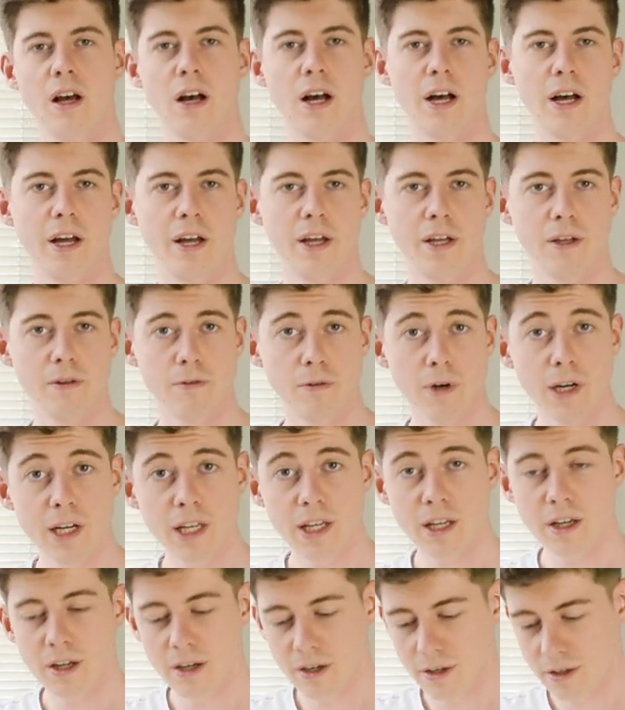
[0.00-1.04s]
I really
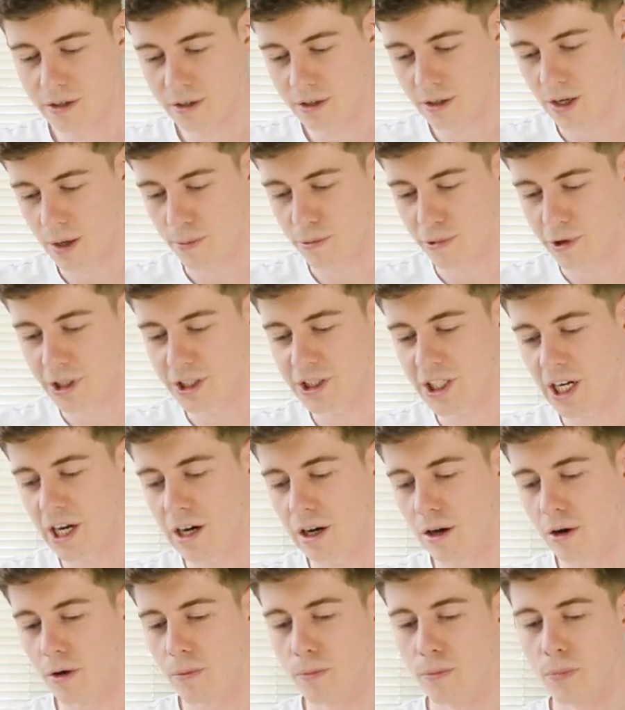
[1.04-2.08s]
can appreciate
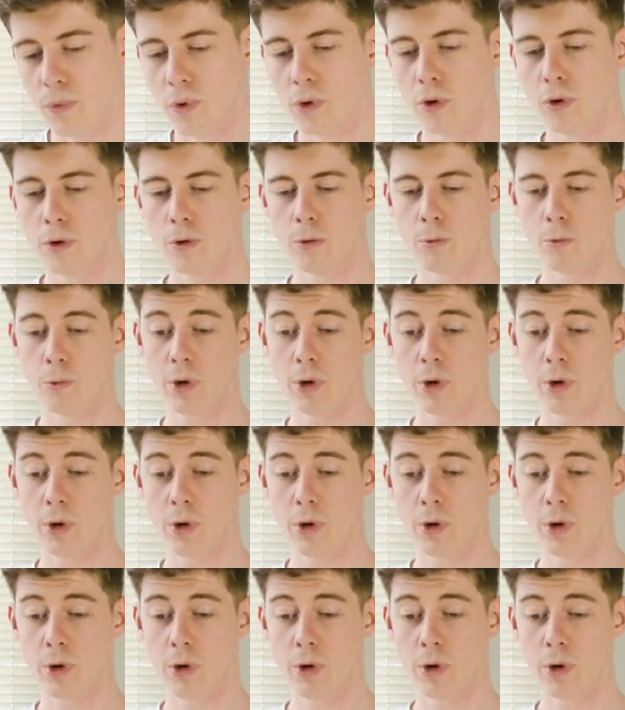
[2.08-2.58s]
a lot more